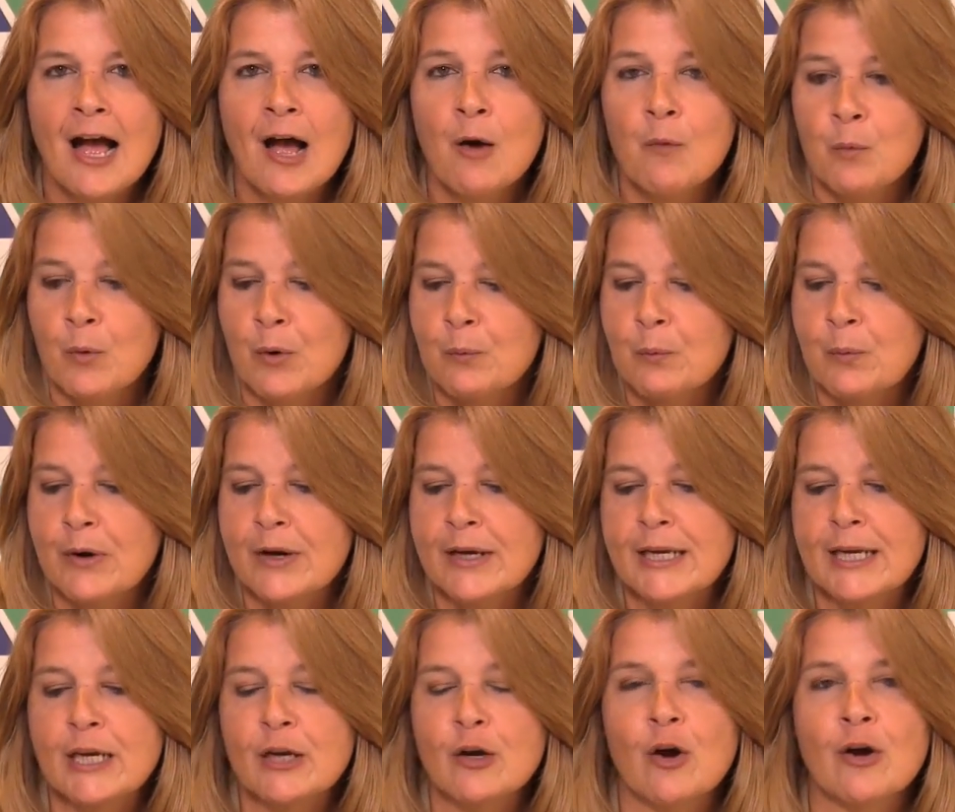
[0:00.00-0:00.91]
Uh, we're
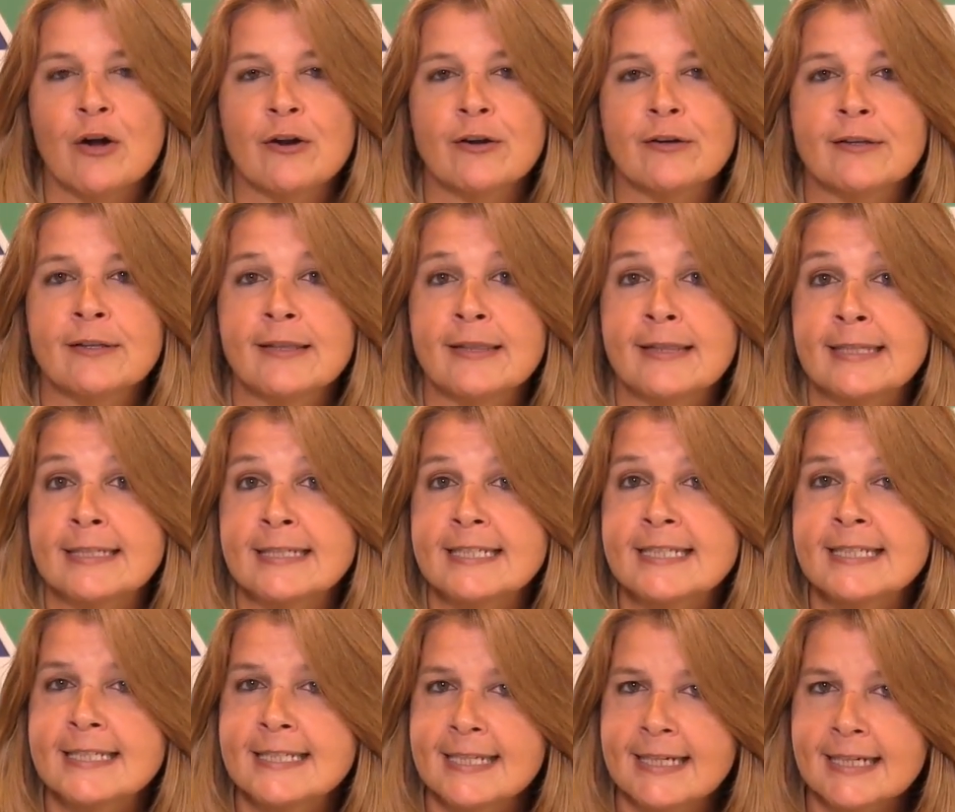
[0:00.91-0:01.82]
working on
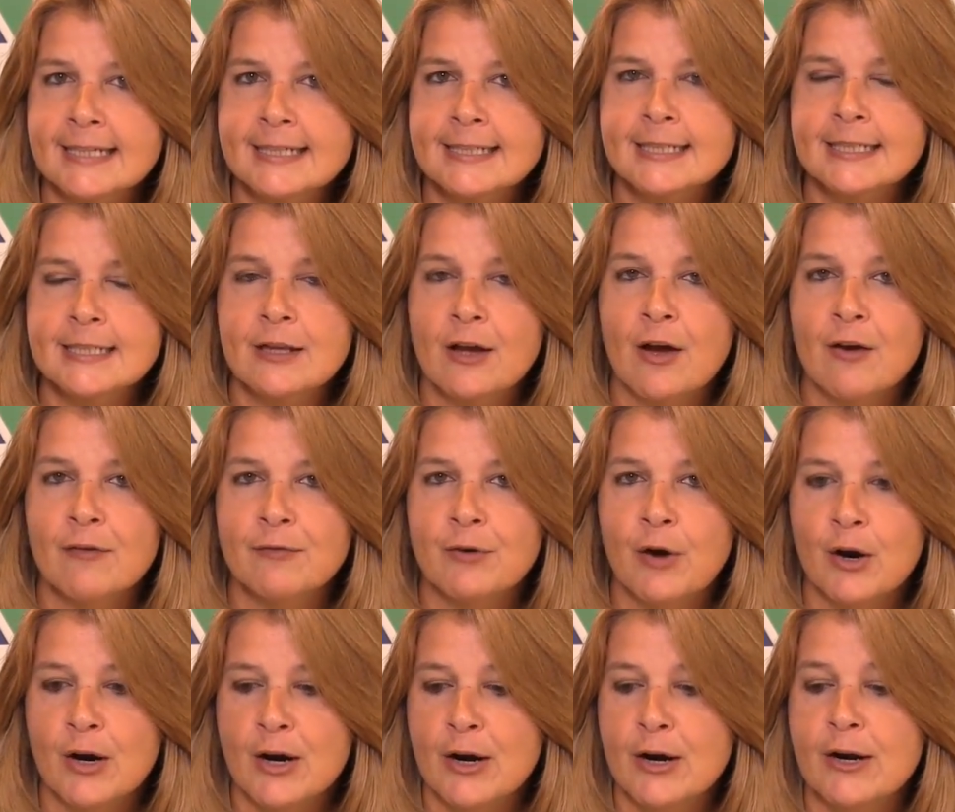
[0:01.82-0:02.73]
the sixth
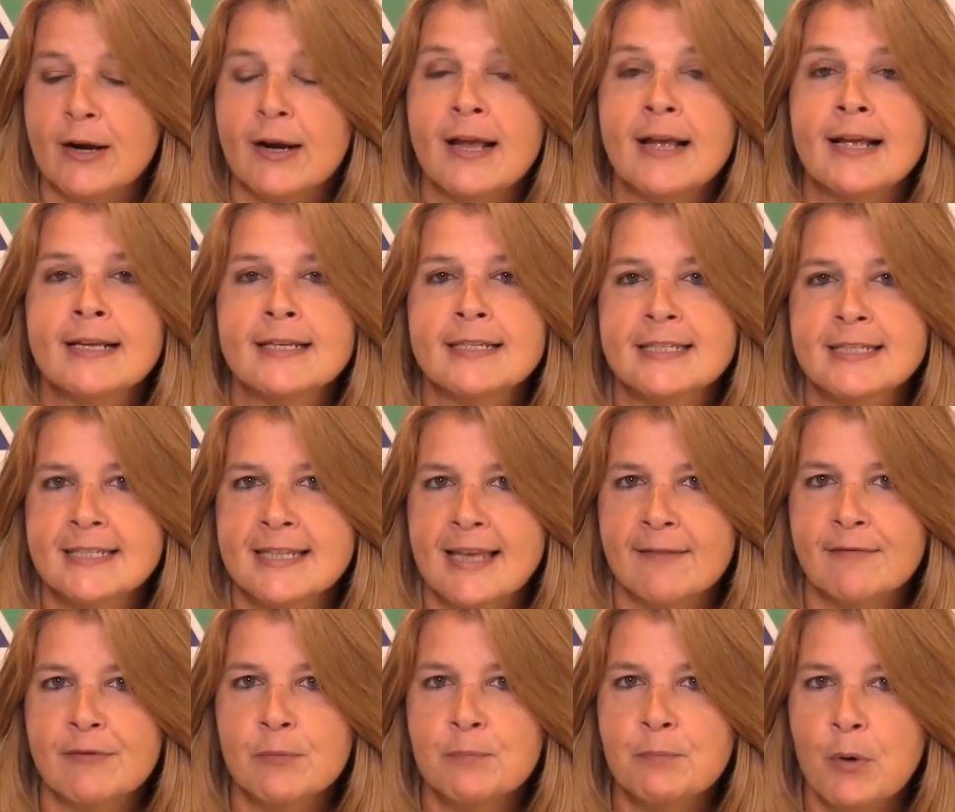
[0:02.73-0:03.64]
of our
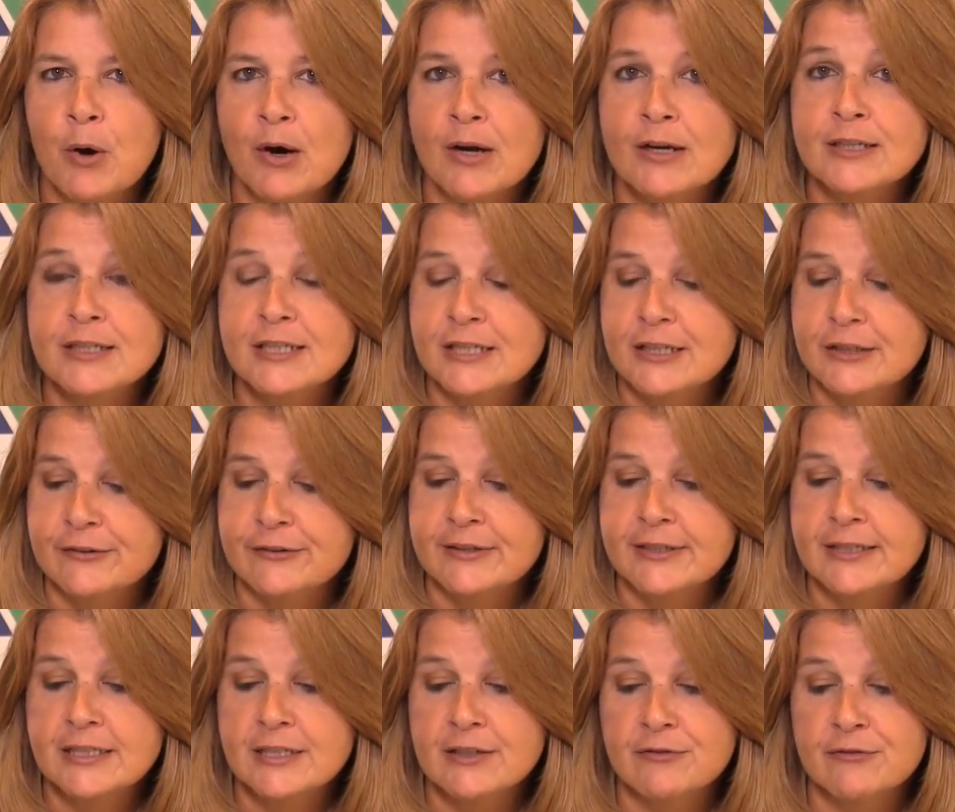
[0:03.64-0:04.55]
seven-part
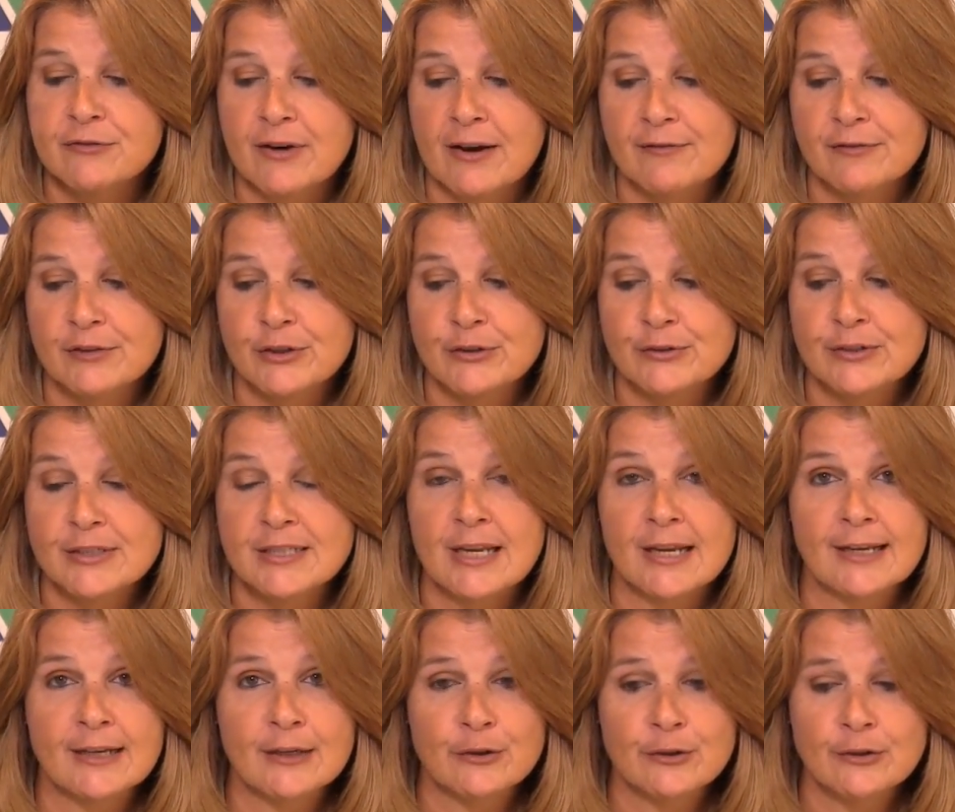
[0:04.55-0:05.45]
series of revenue
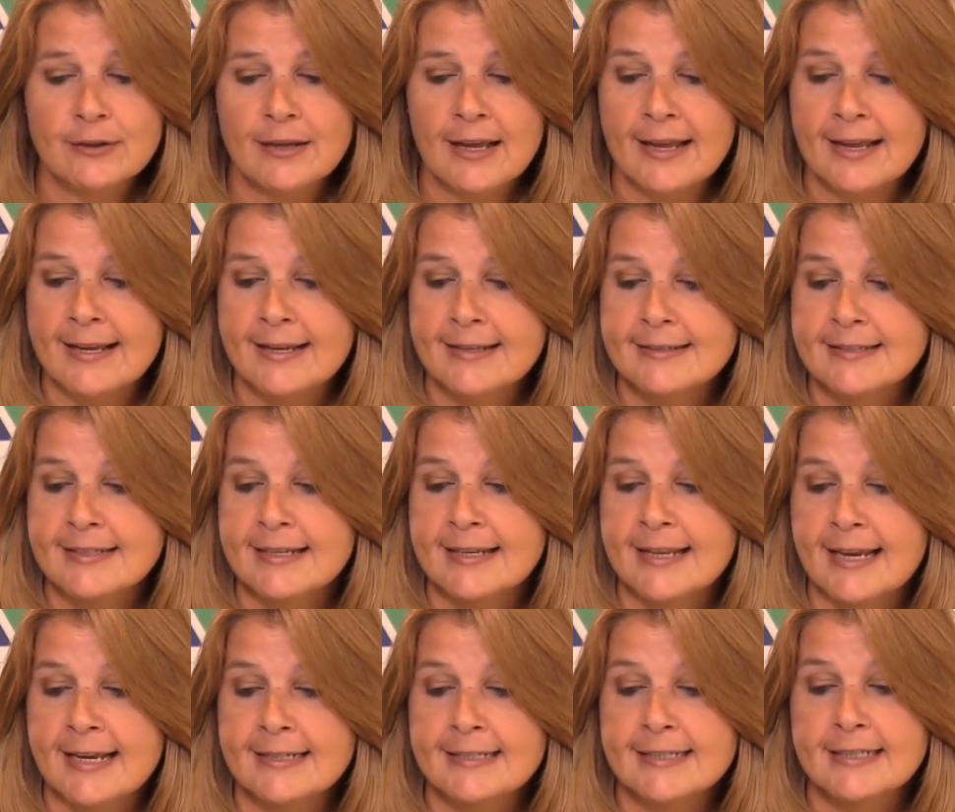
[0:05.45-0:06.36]
cycle and
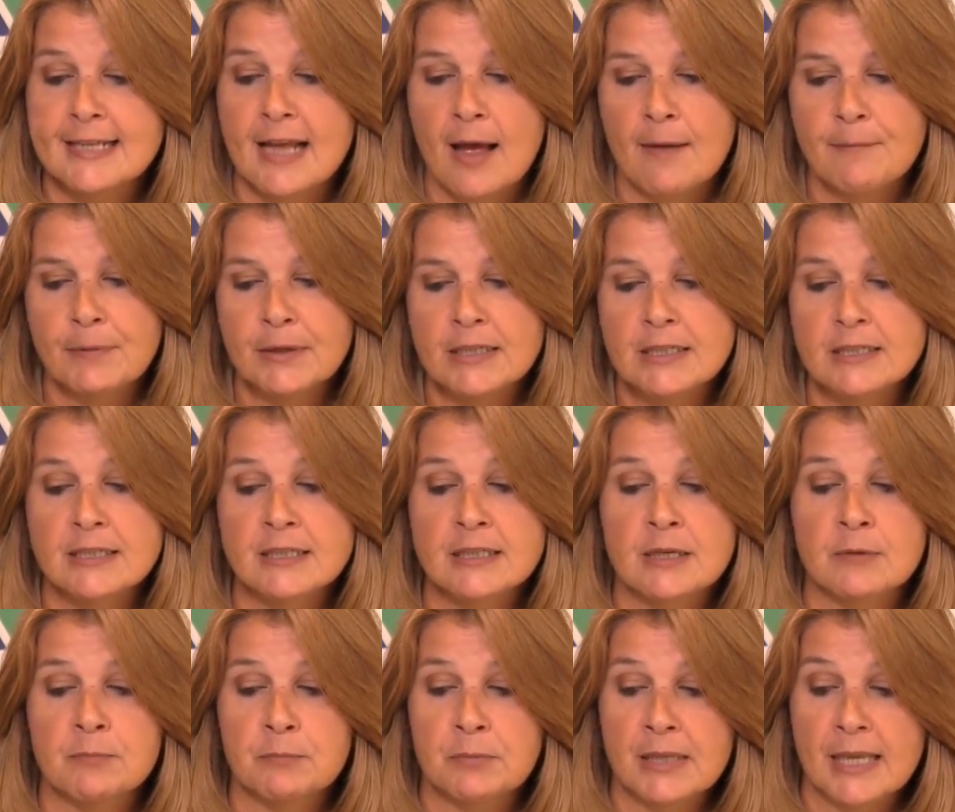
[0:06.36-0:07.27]
today's topic
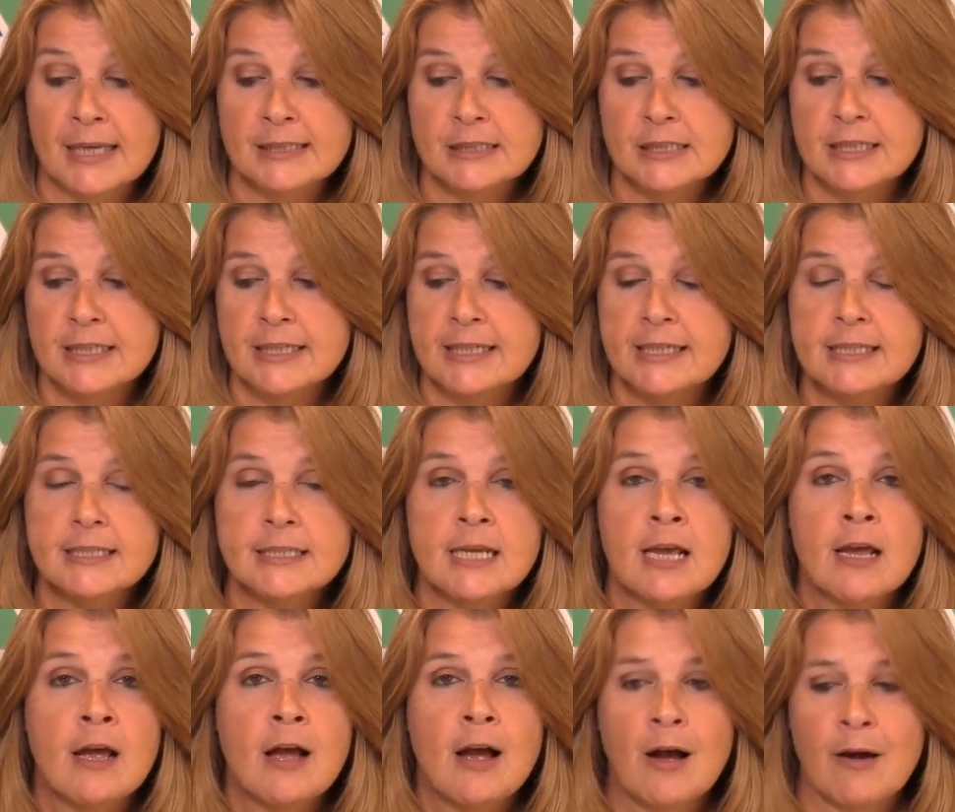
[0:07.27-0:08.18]
is
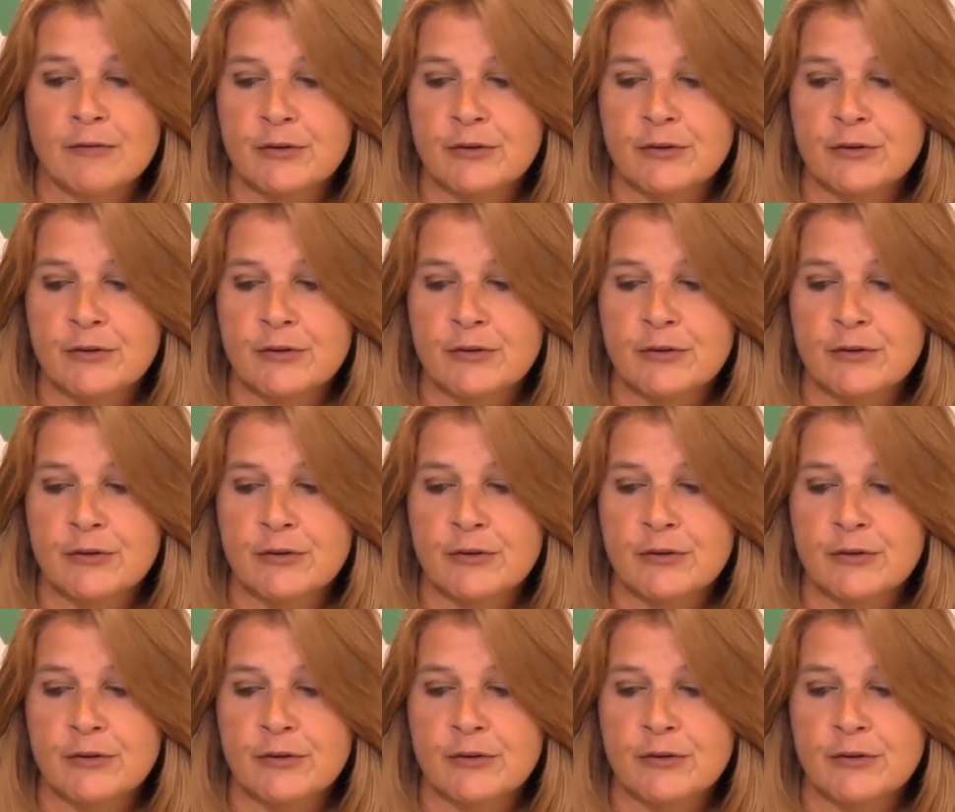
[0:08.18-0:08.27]
complexities